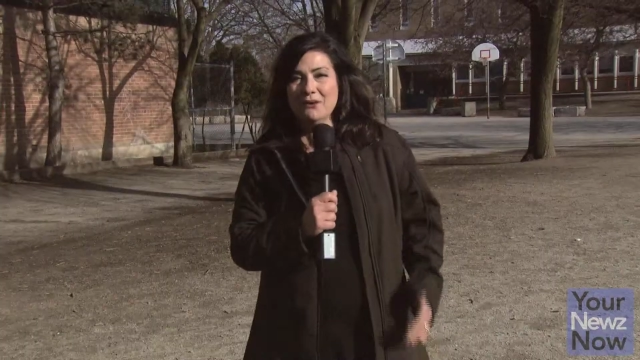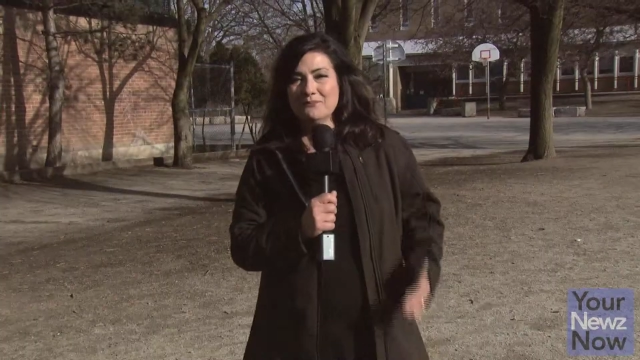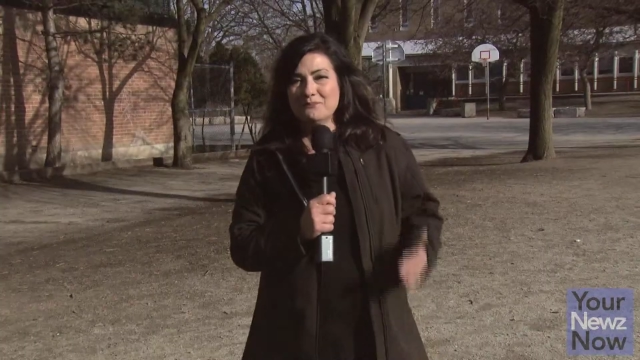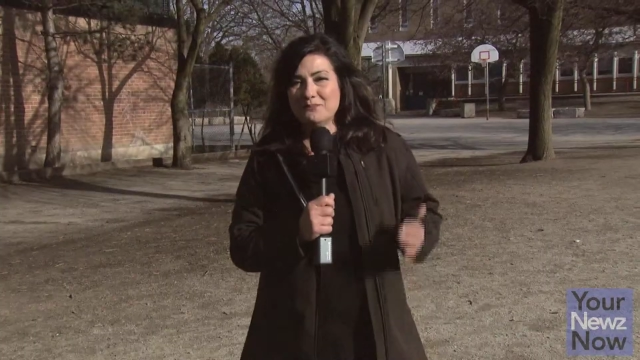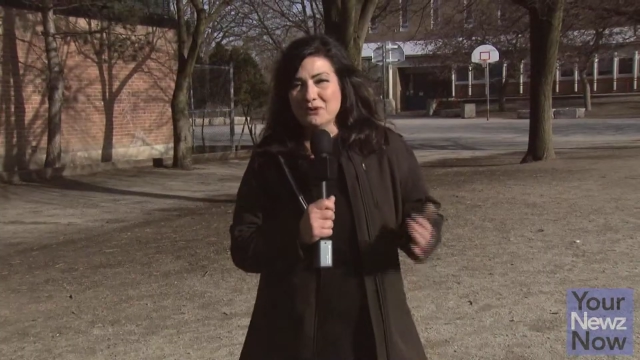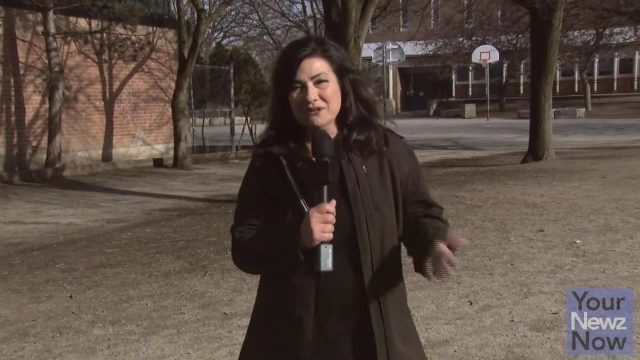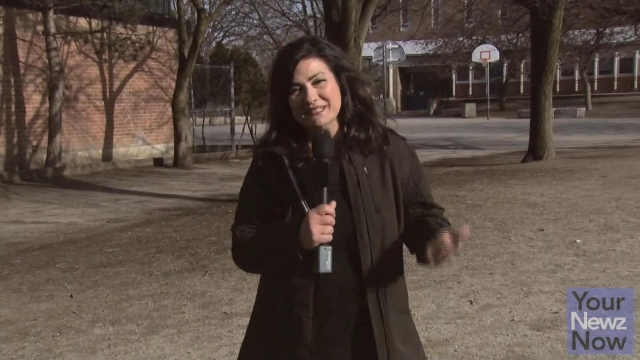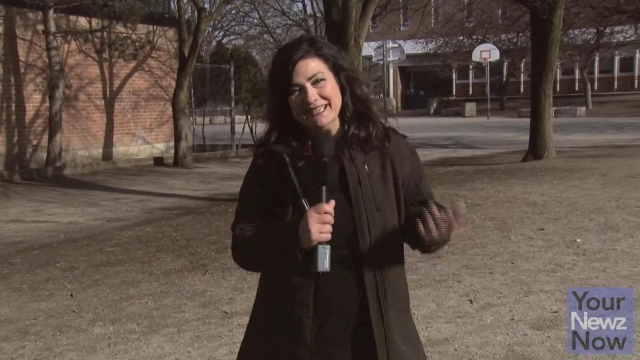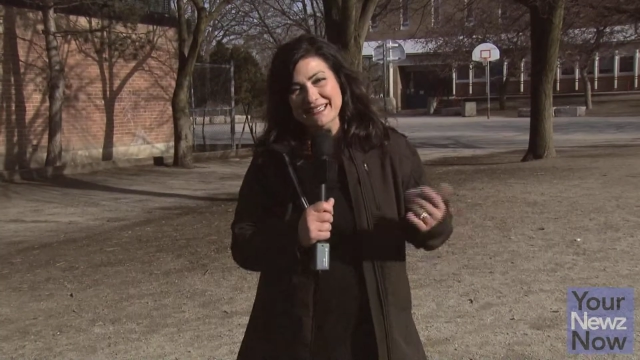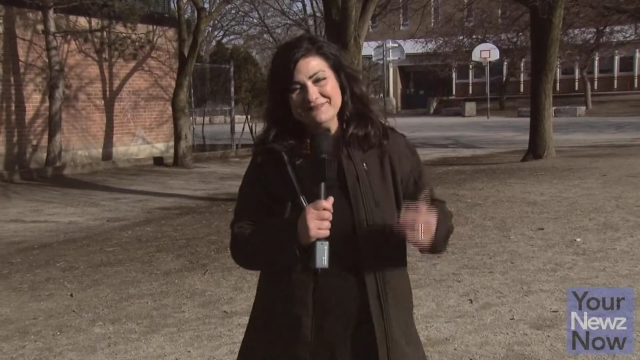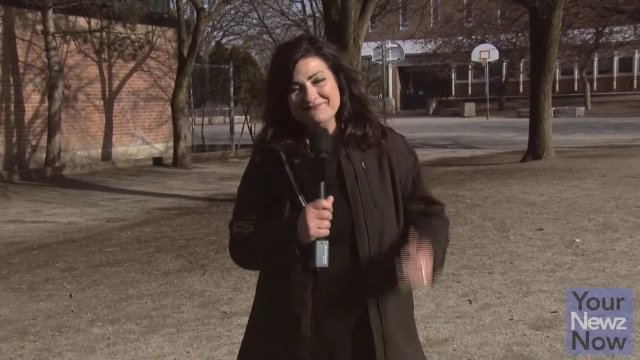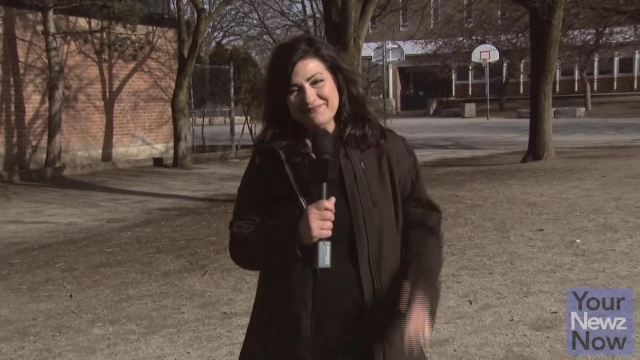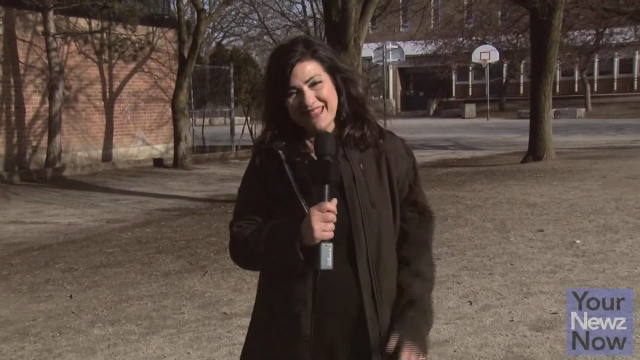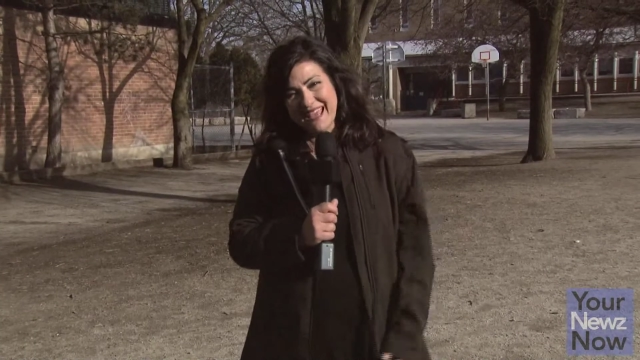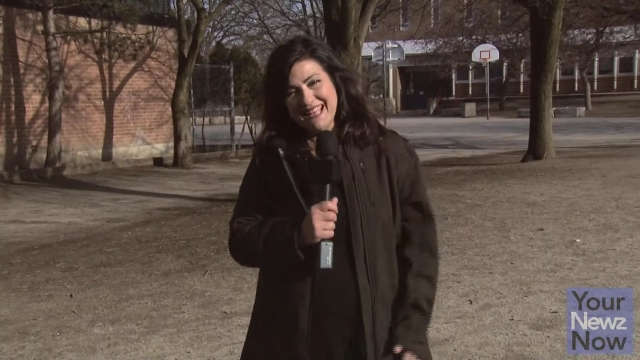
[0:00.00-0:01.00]
Bully.
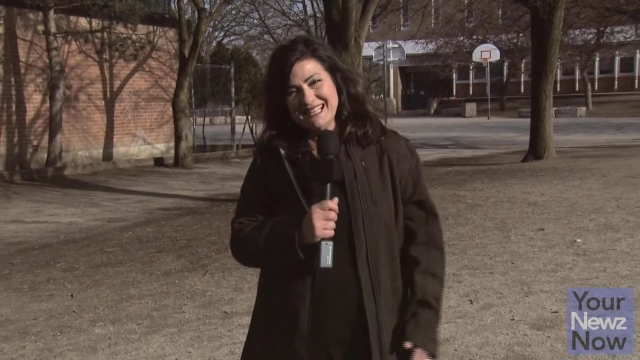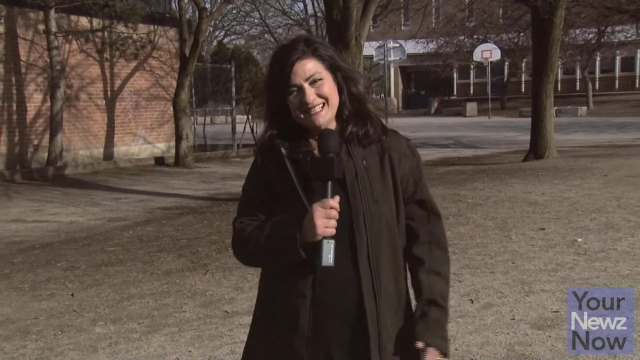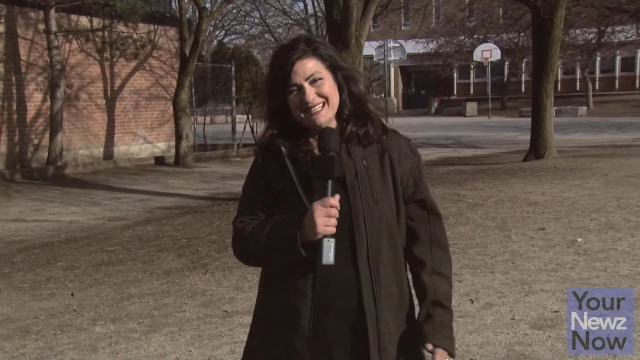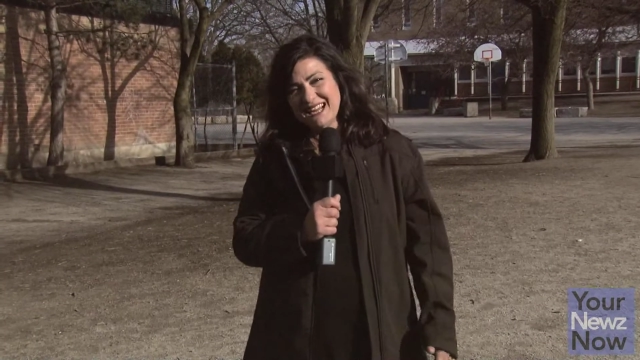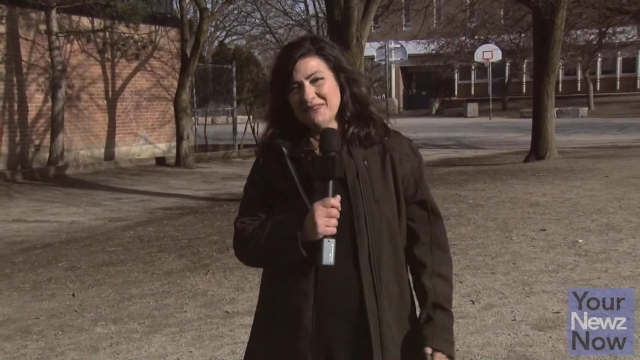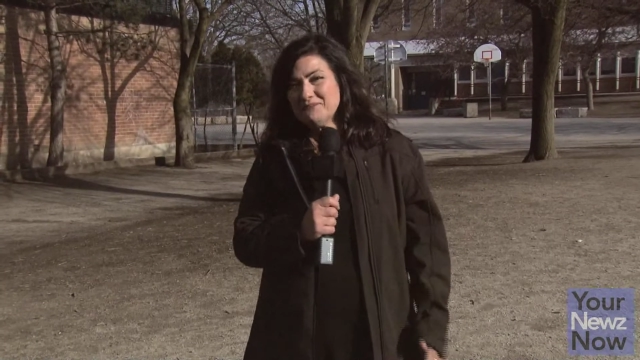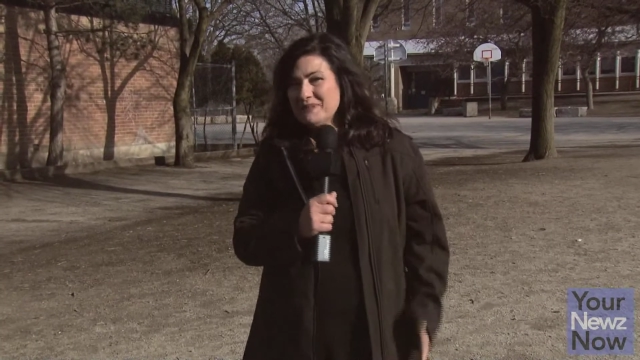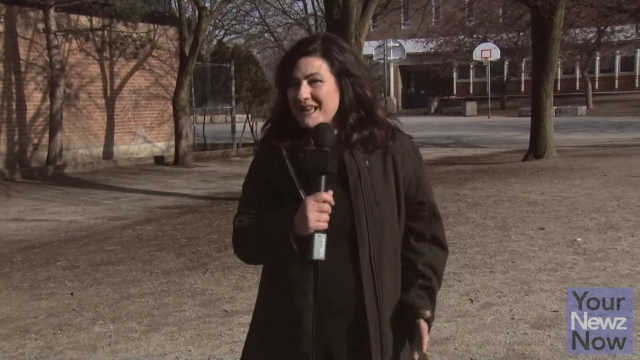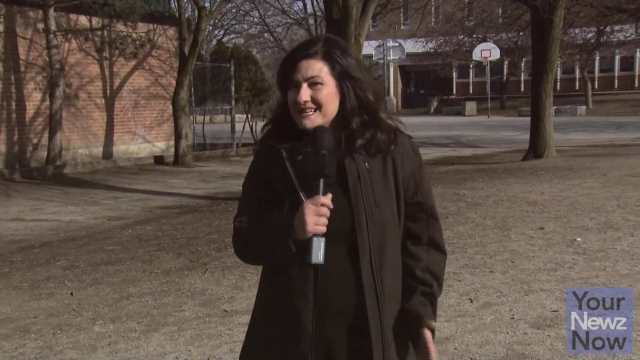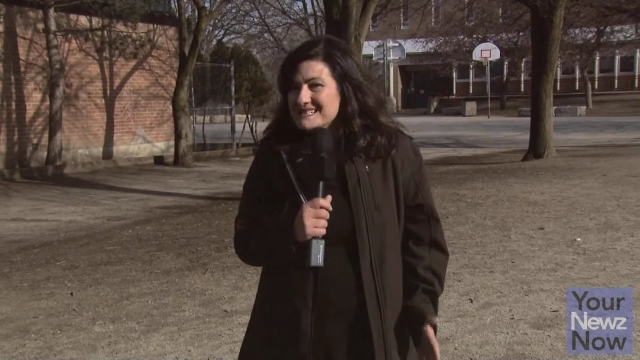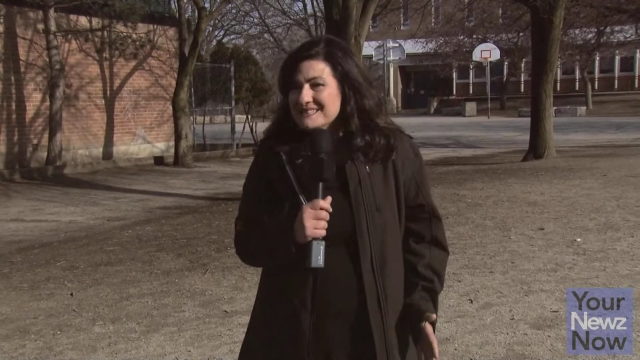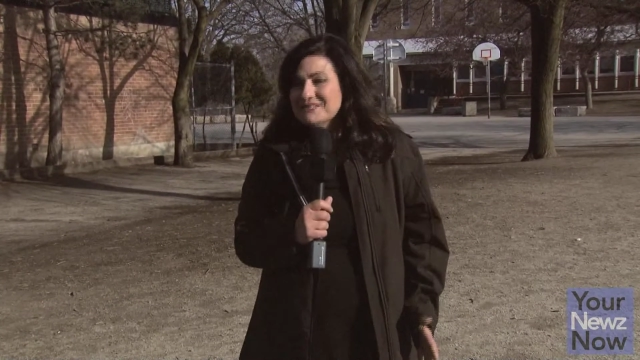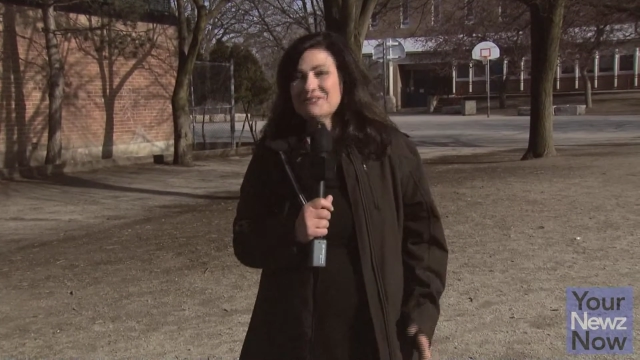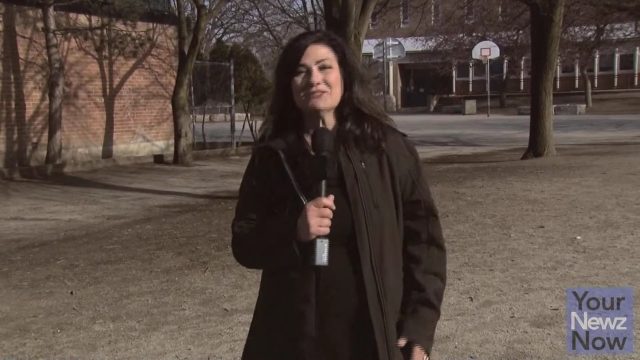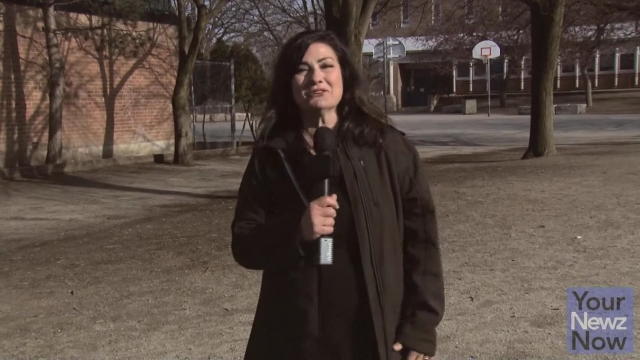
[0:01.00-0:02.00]
It's an
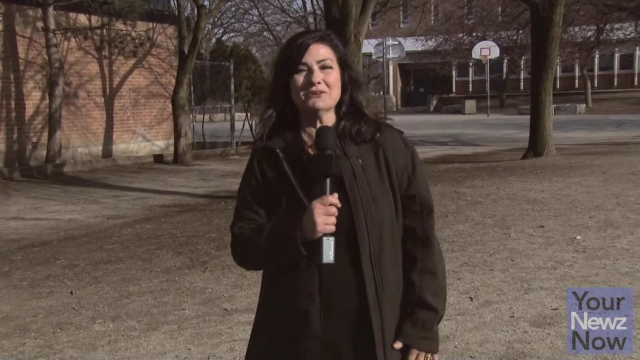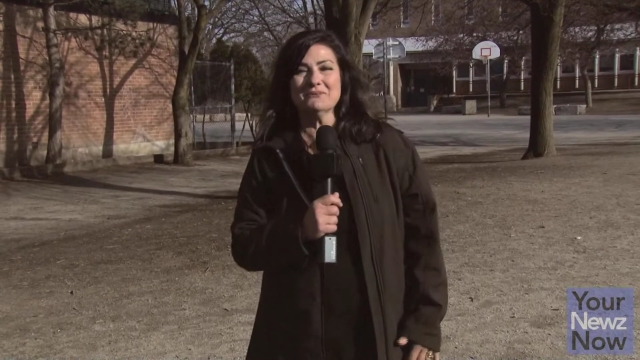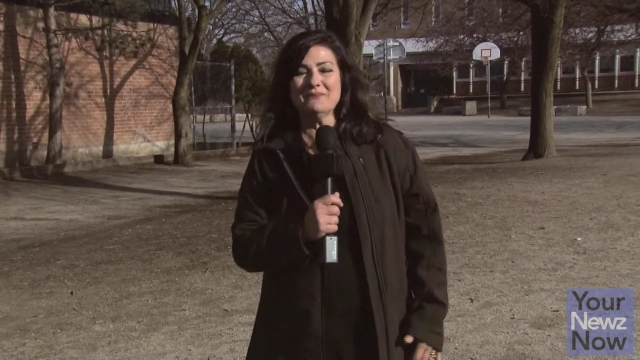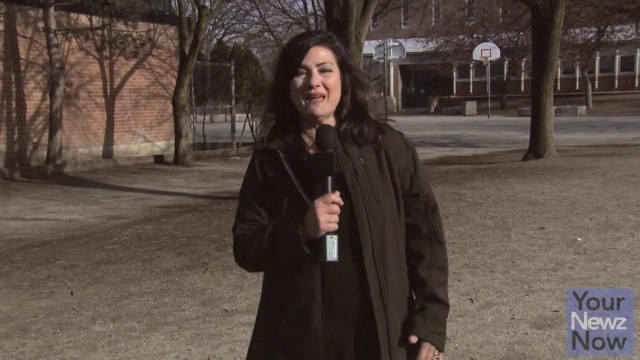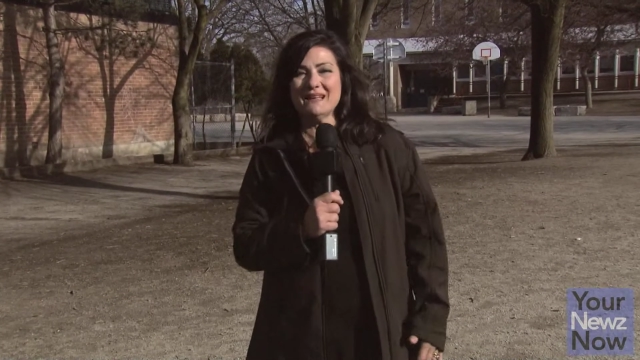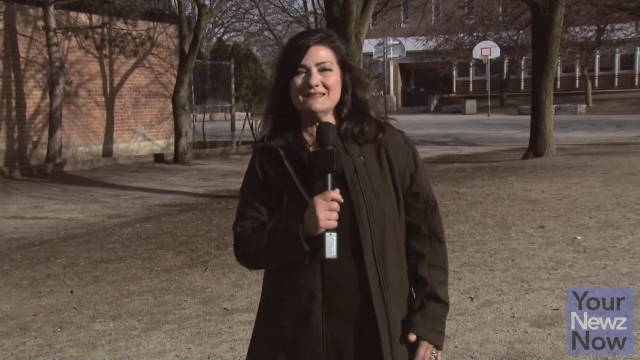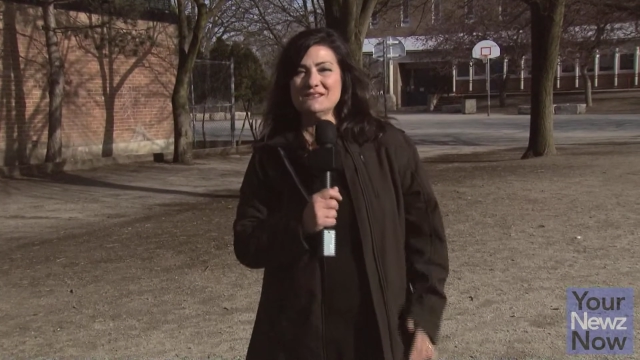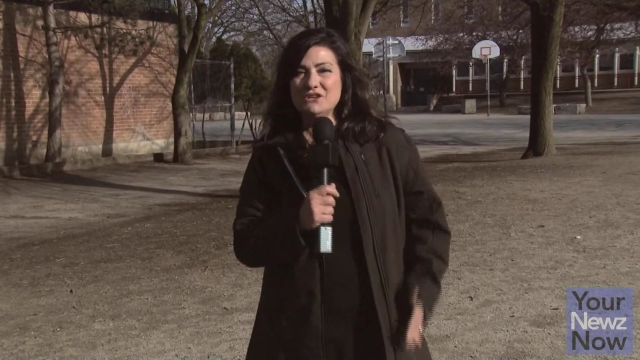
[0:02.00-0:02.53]
unpleasant term that's